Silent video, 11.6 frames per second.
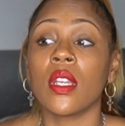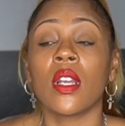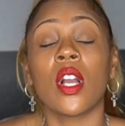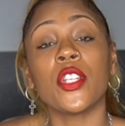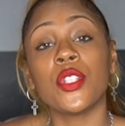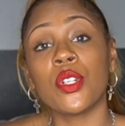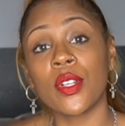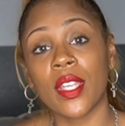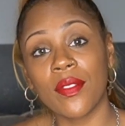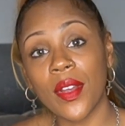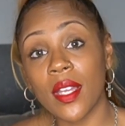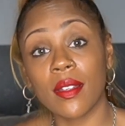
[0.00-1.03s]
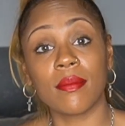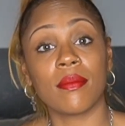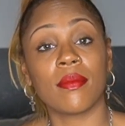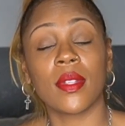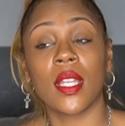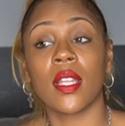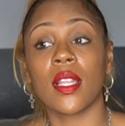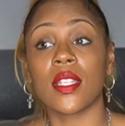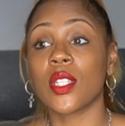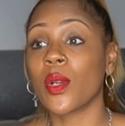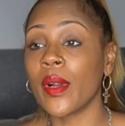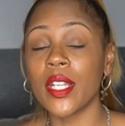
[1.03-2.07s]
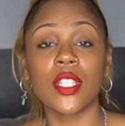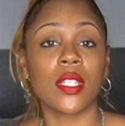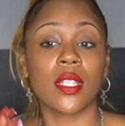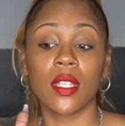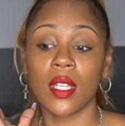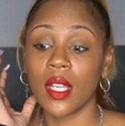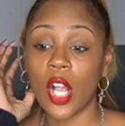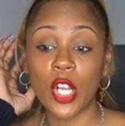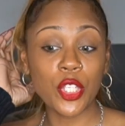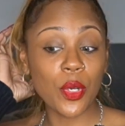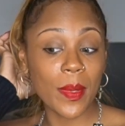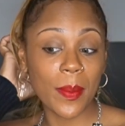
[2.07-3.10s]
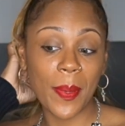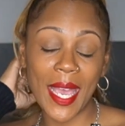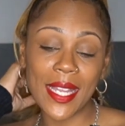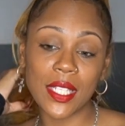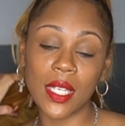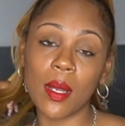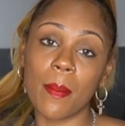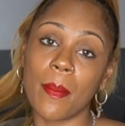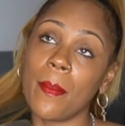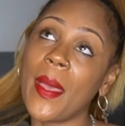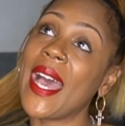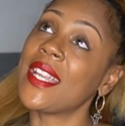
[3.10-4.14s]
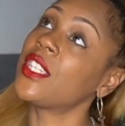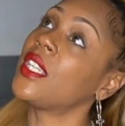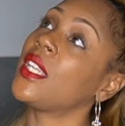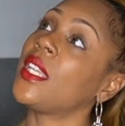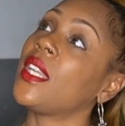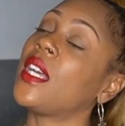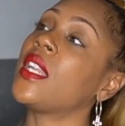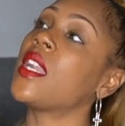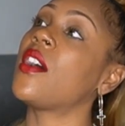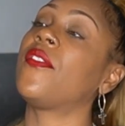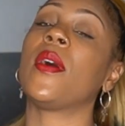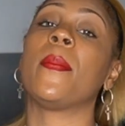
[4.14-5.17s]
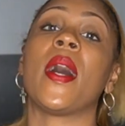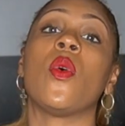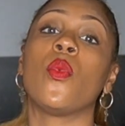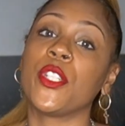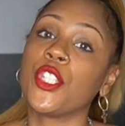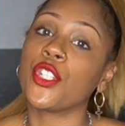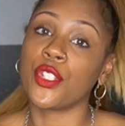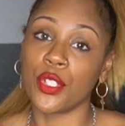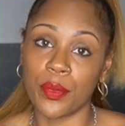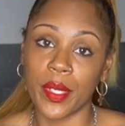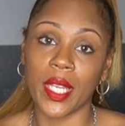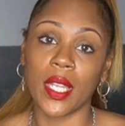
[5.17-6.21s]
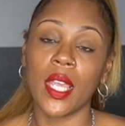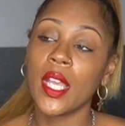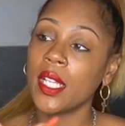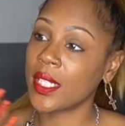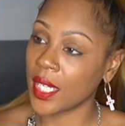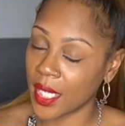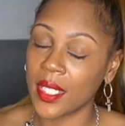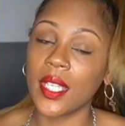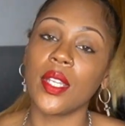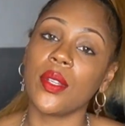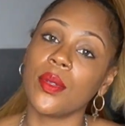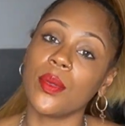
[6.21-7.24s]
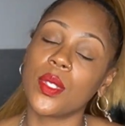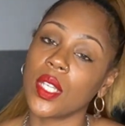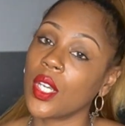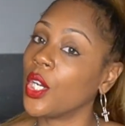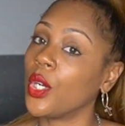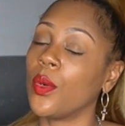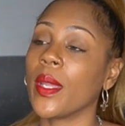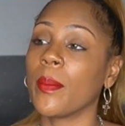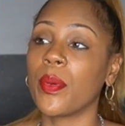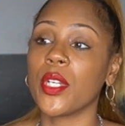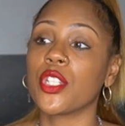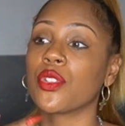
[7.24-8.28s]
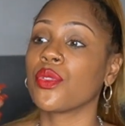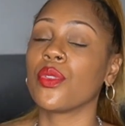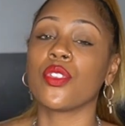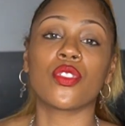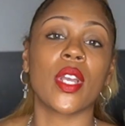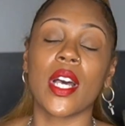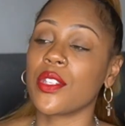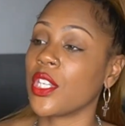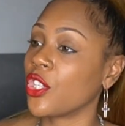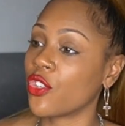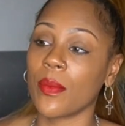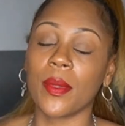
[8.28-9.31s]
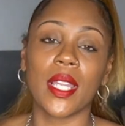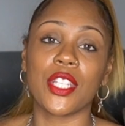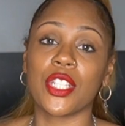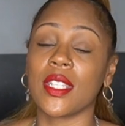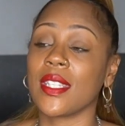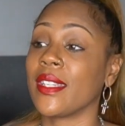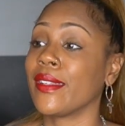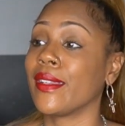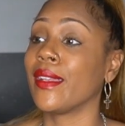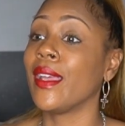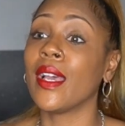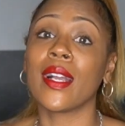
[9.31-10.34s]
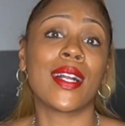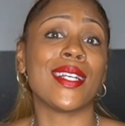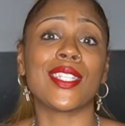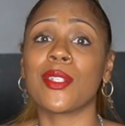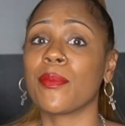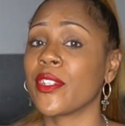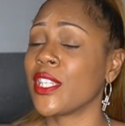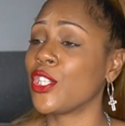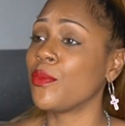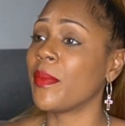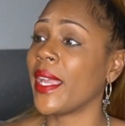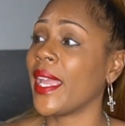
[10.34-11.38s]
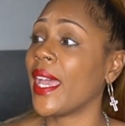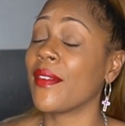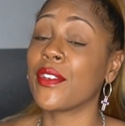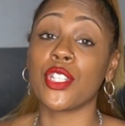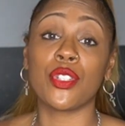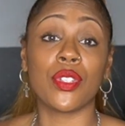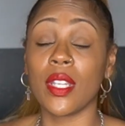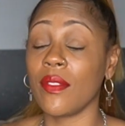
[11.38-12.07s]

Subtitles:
are you gonna give up? That's the question. Are you gonna be passionate enough about what you're doing to continue to go and push through the trials and the tribulations and the customers that you might have? Because